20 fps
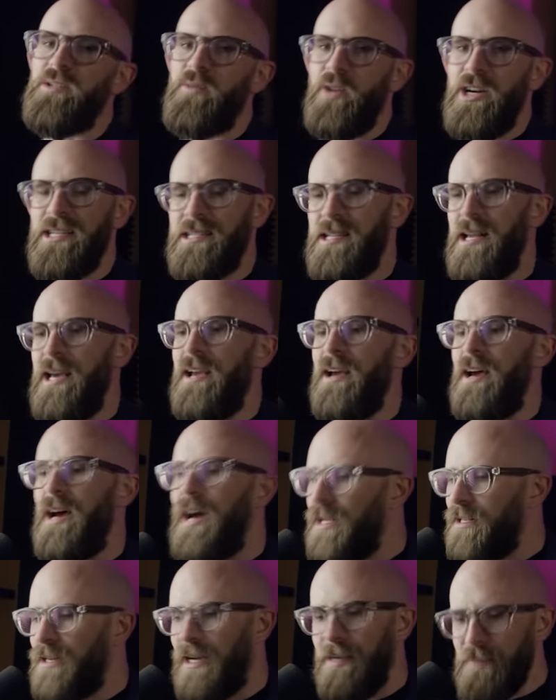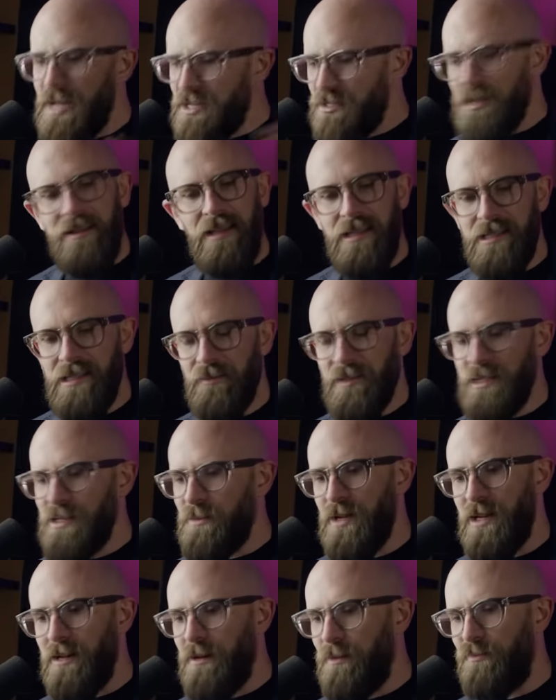ones where it's like, I mentioned this, it
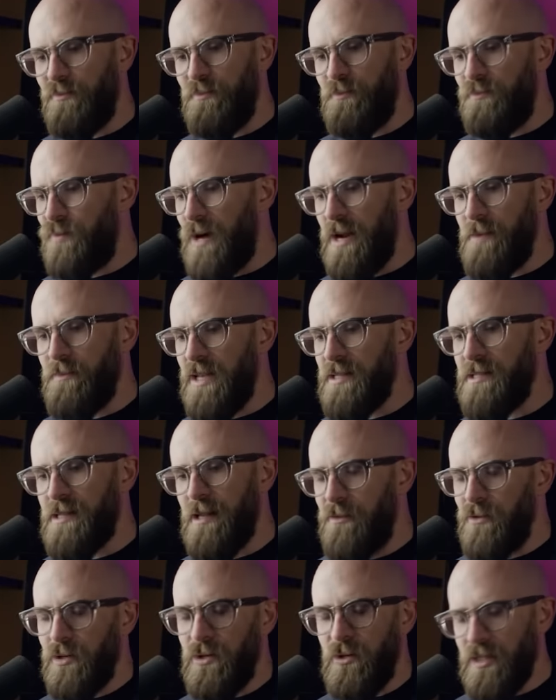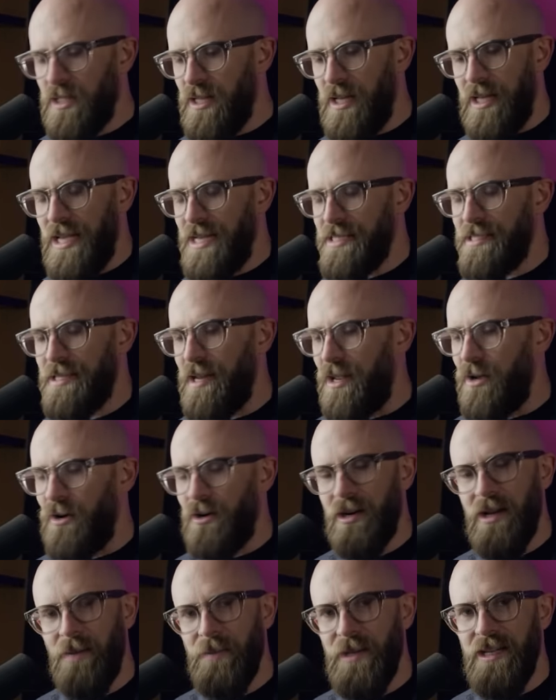must have been in a Brain Blaze that I recorded like yesterday
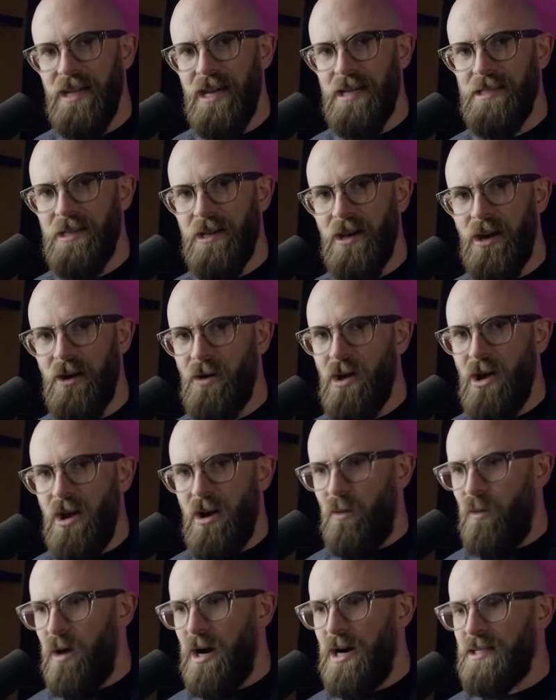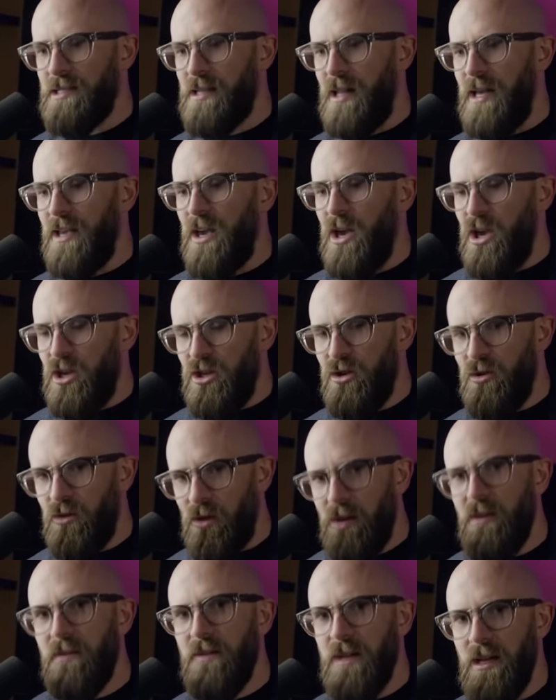or a couple of days ago, where it's like,
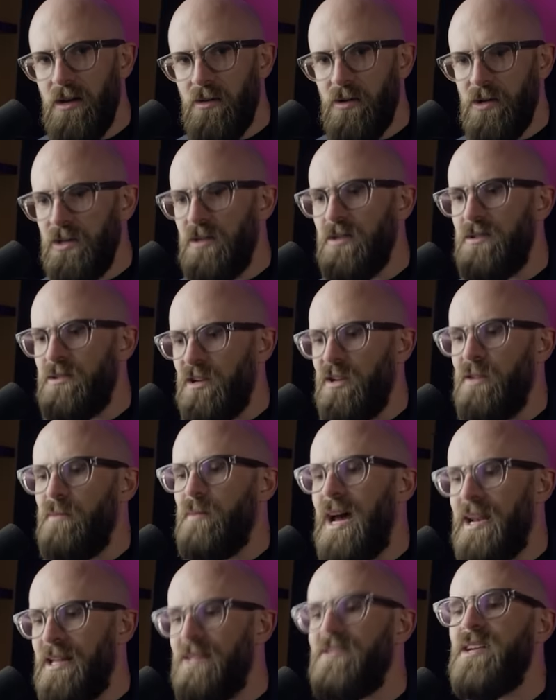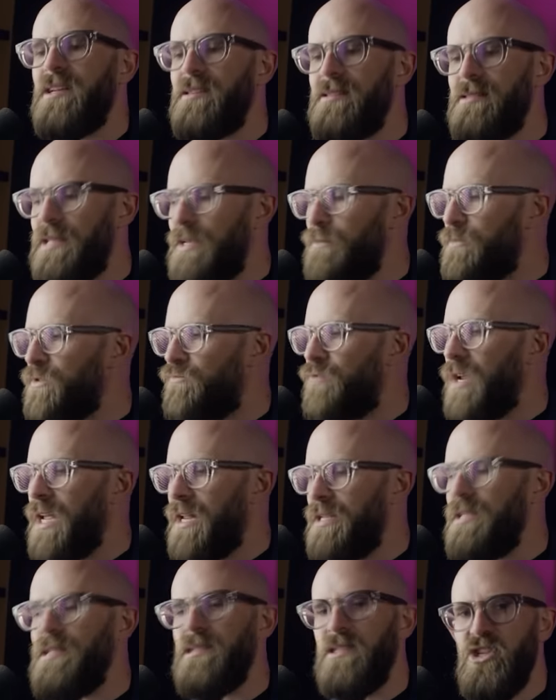you're on a video on YouTube and it just seems
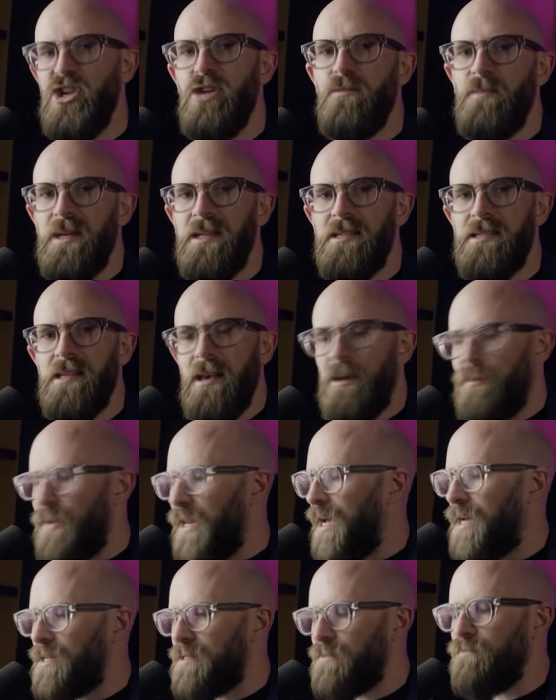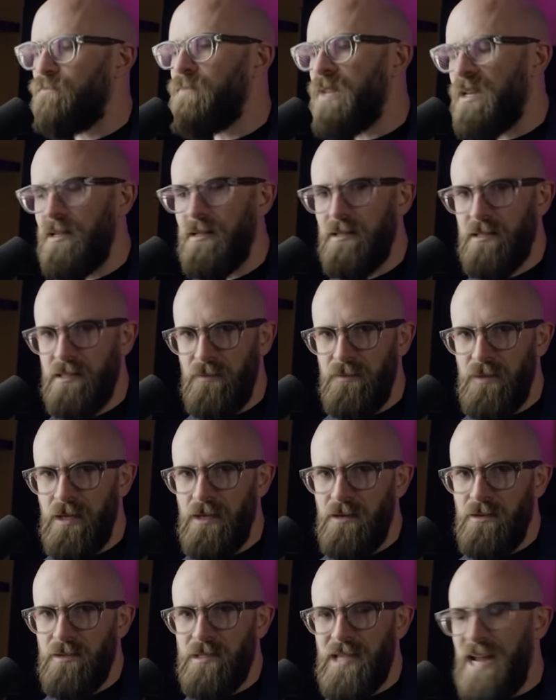really stupid, but it has millions of
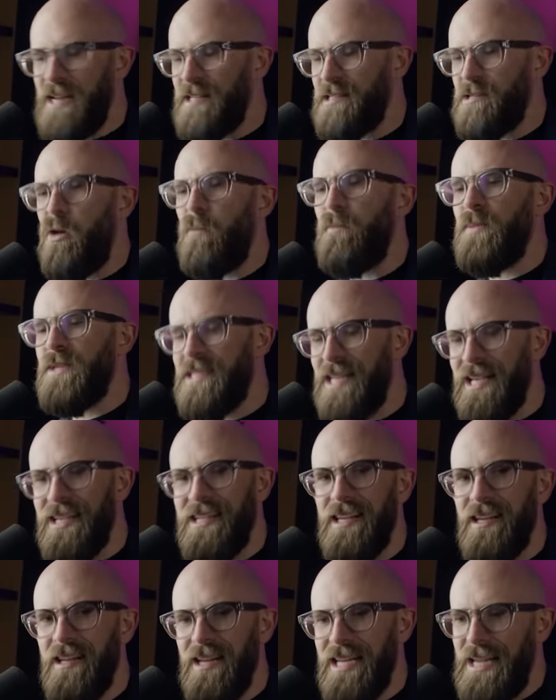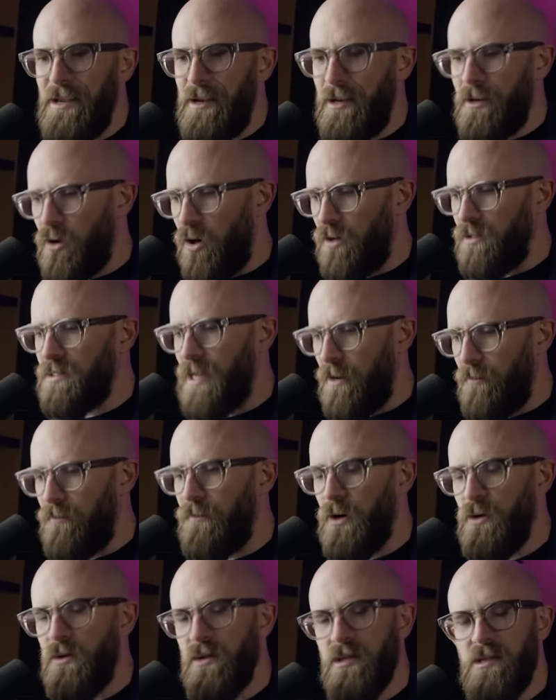views. And it's not particularly
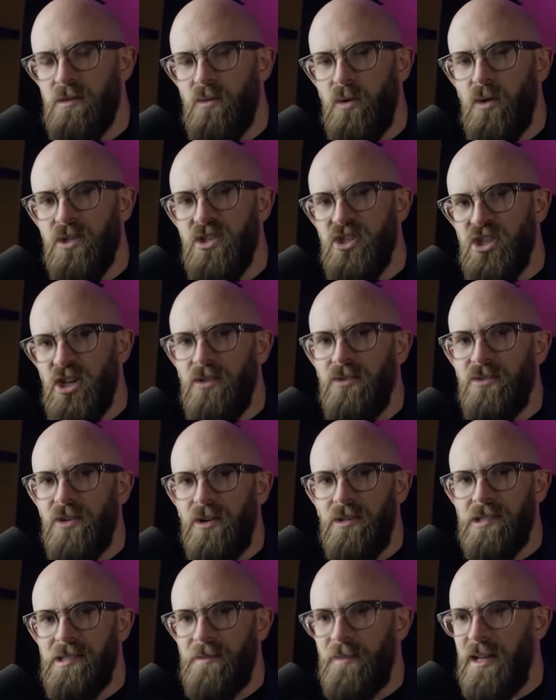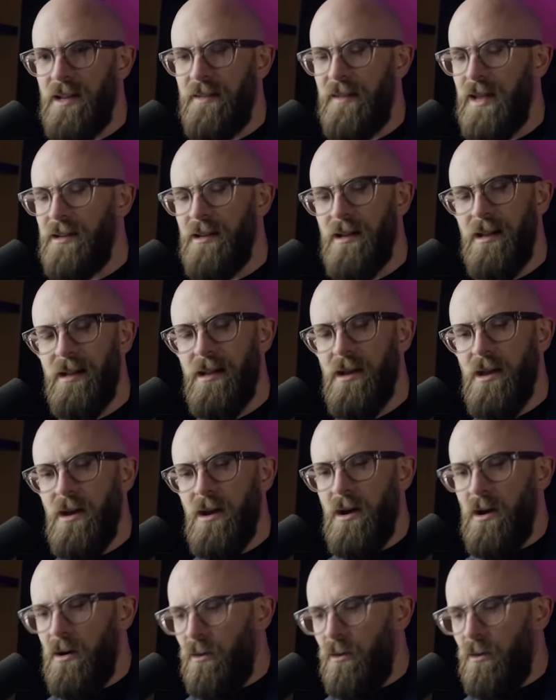content focused towards children or something like that. And you're like,